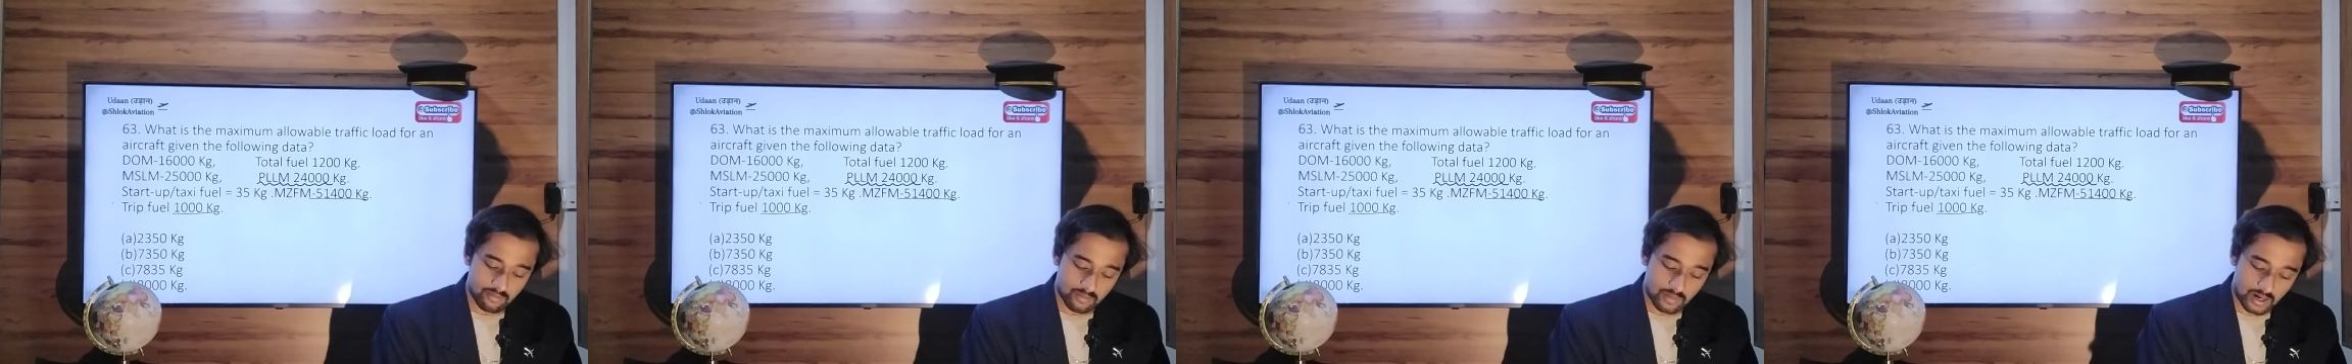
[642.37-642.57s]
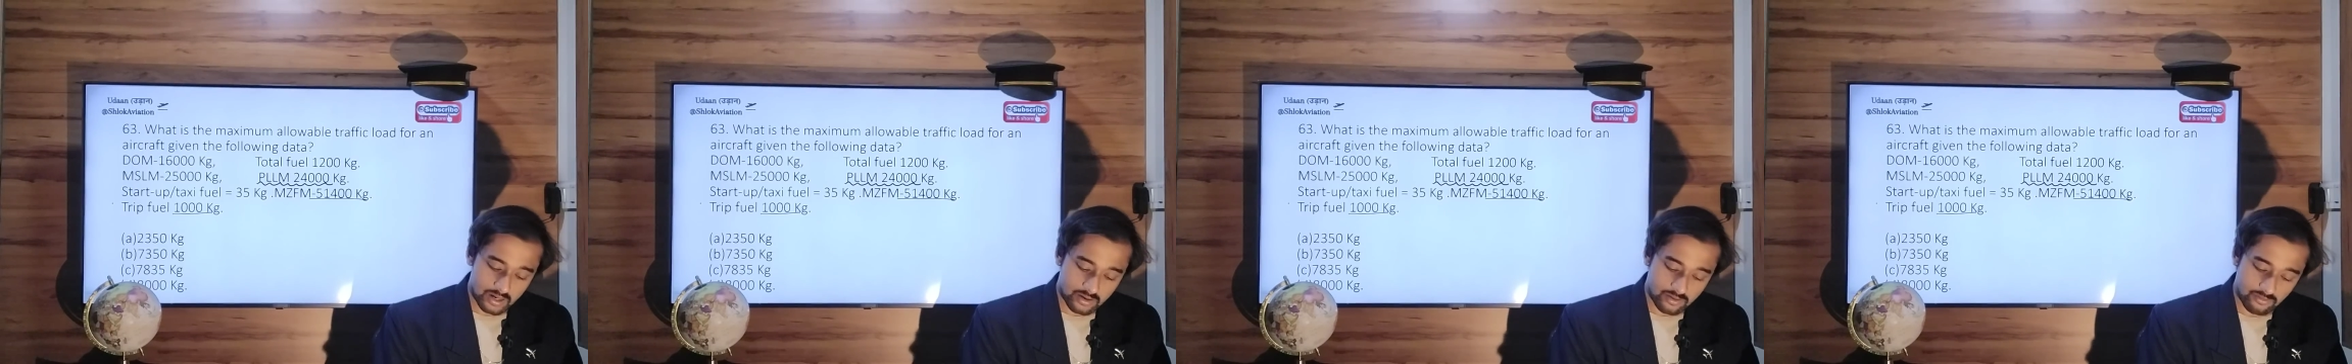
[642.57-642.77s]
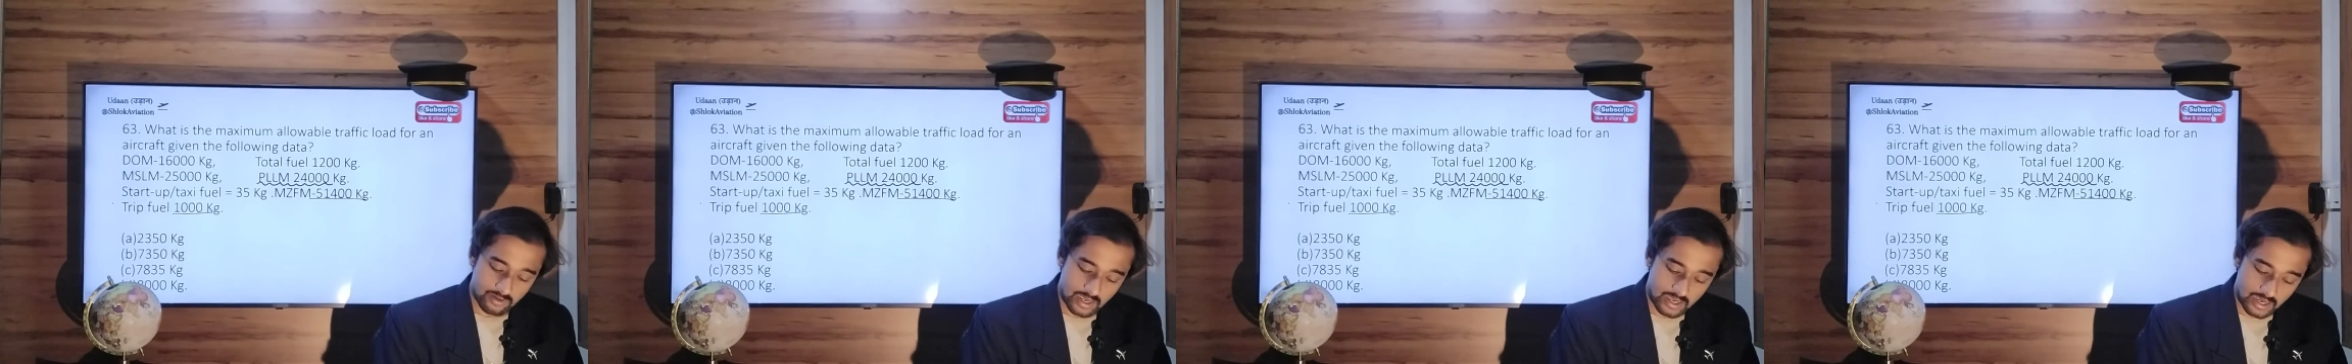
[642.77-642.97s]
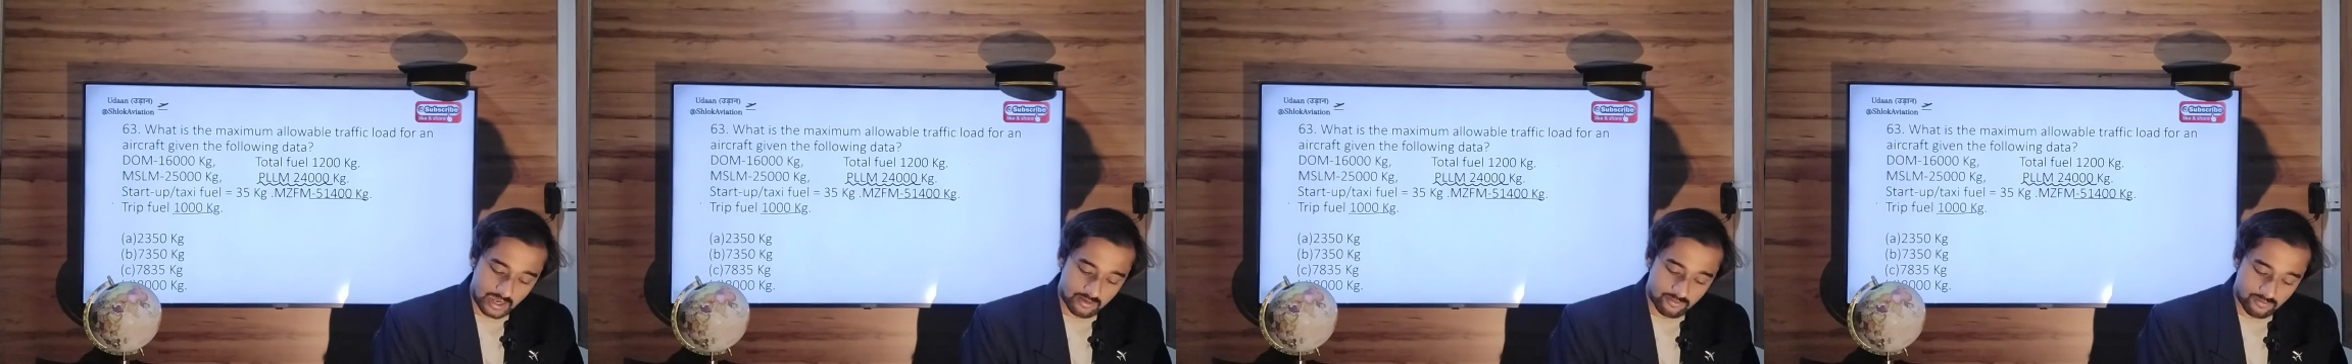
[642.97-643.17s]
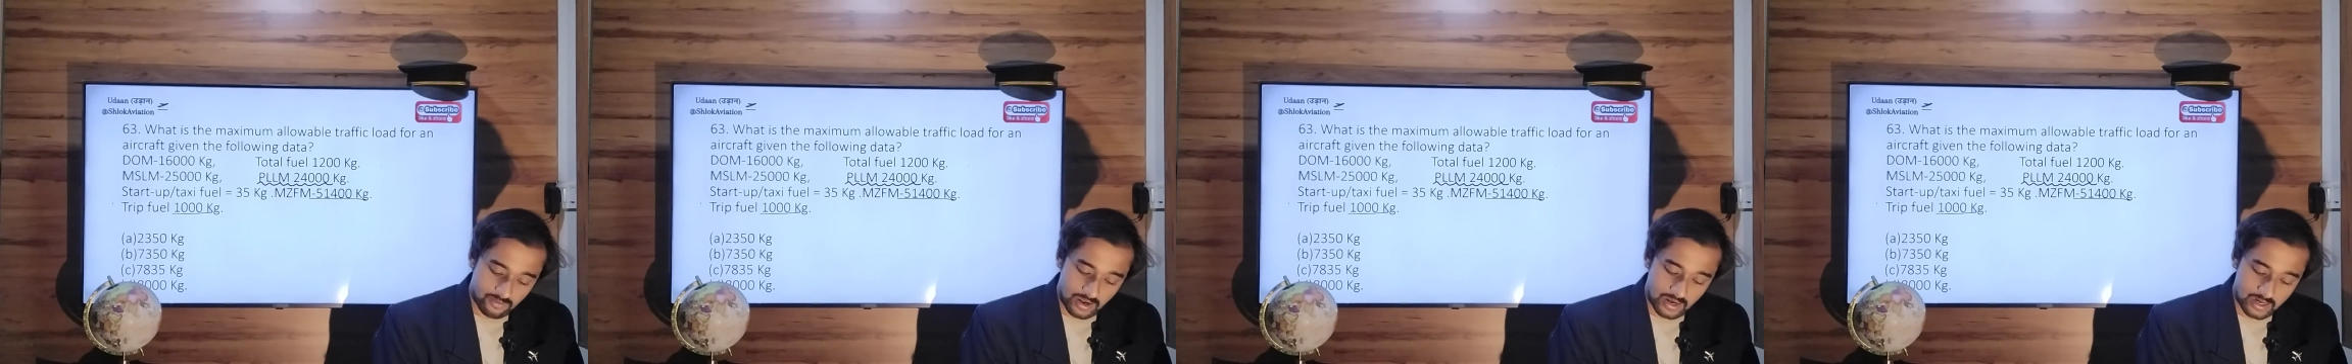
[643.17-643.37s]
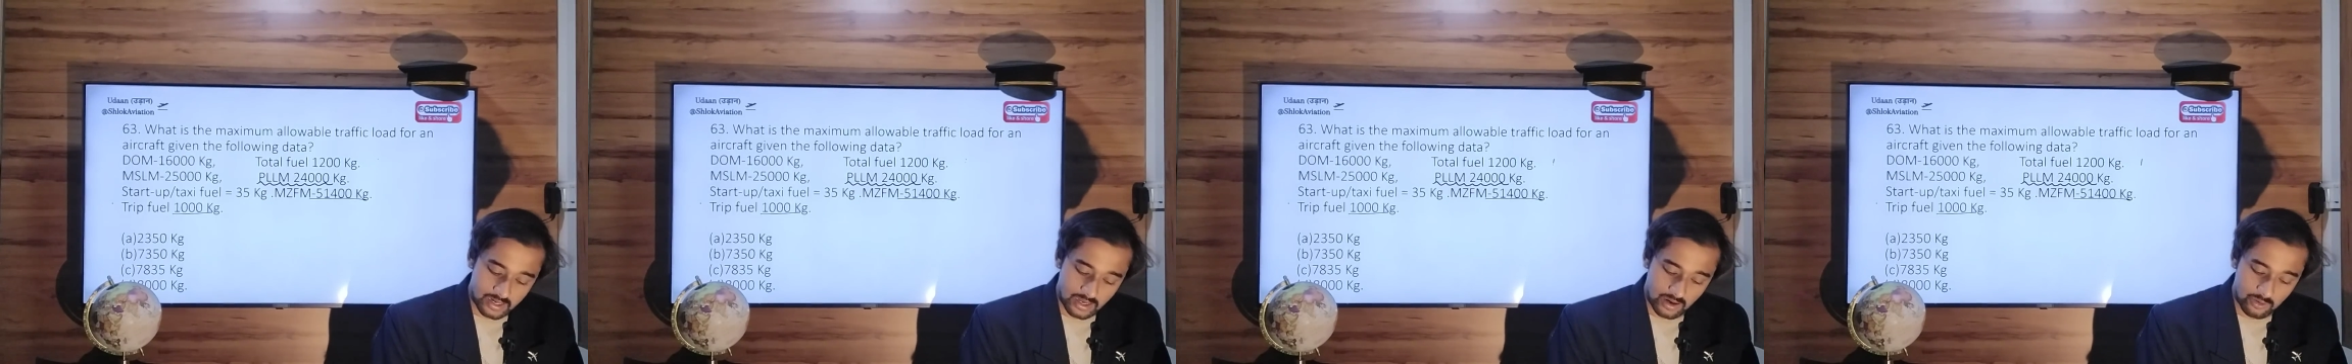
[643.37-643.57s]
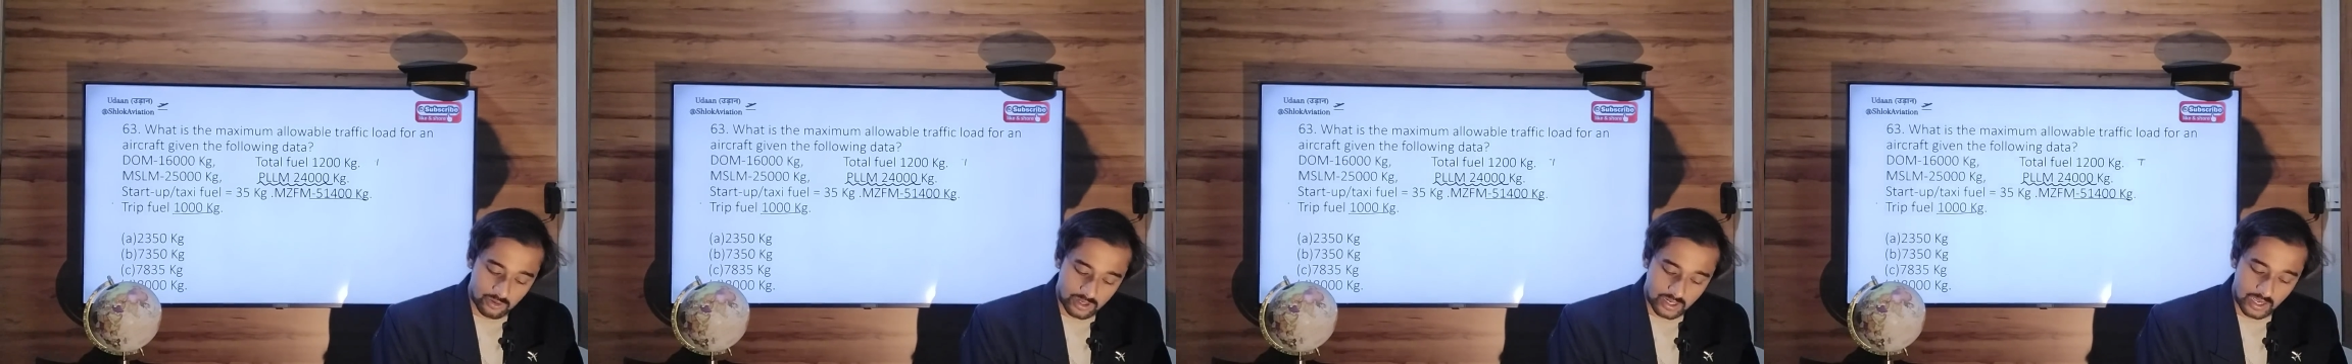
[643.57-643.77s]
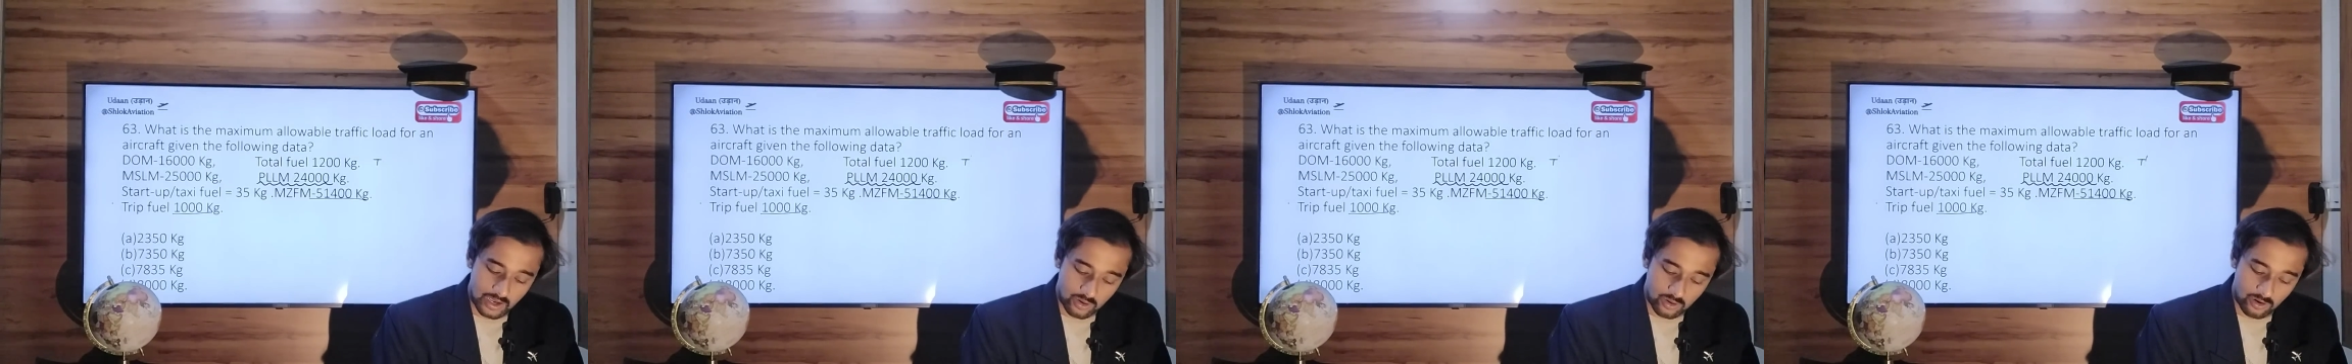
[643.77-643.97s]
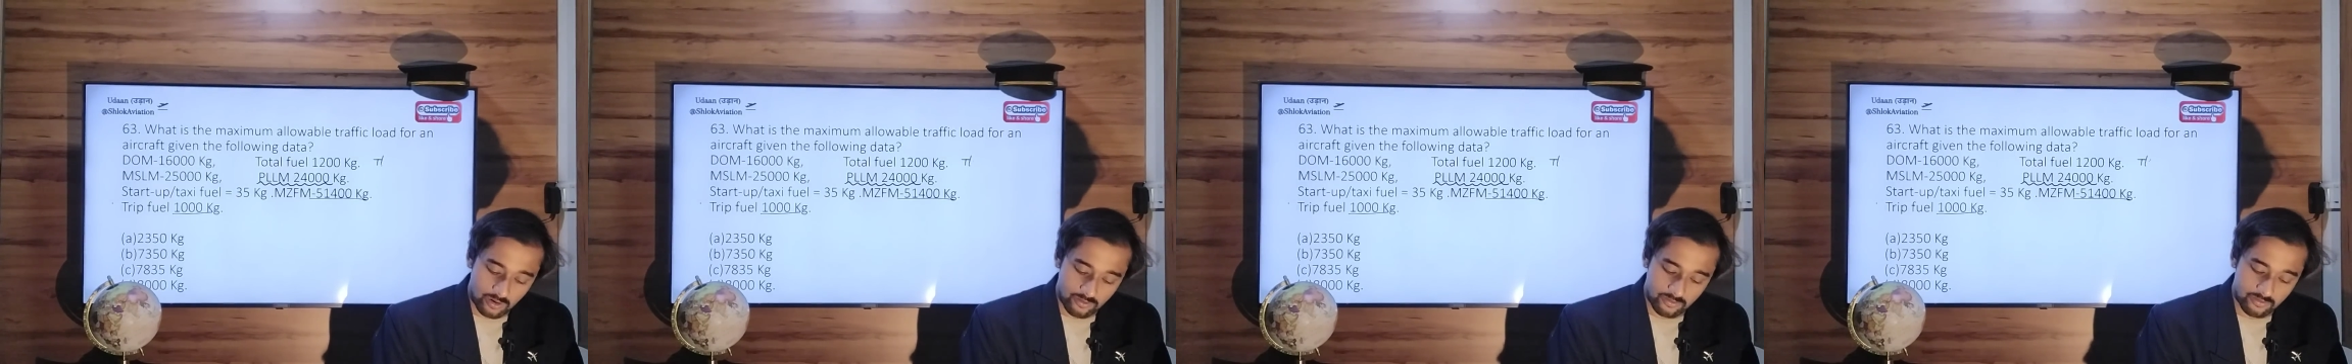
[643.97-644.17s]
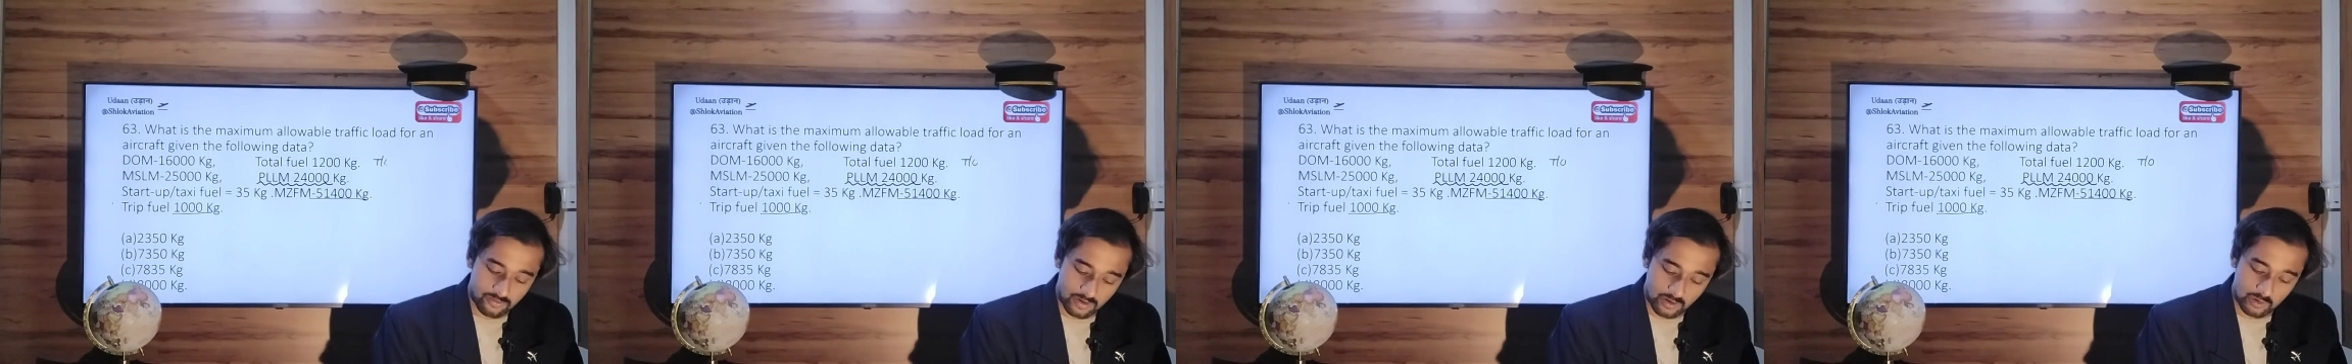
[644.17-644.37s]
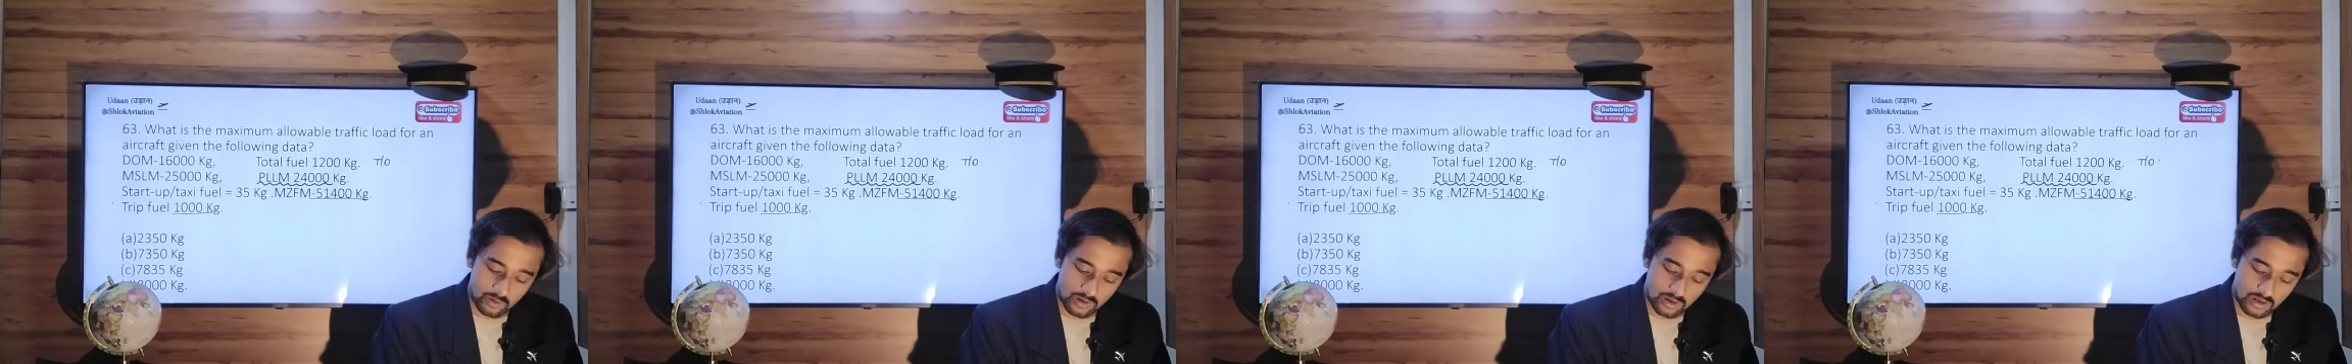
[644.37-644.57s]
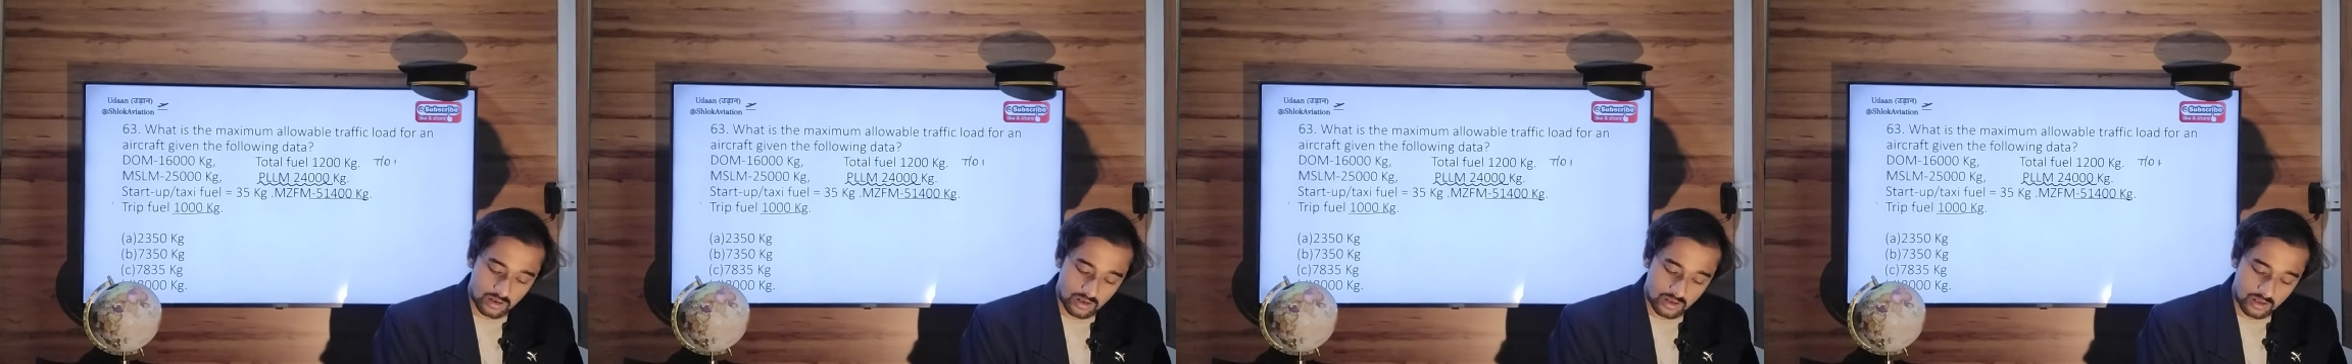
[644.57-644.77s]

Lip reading: but we can find out takeoff fuel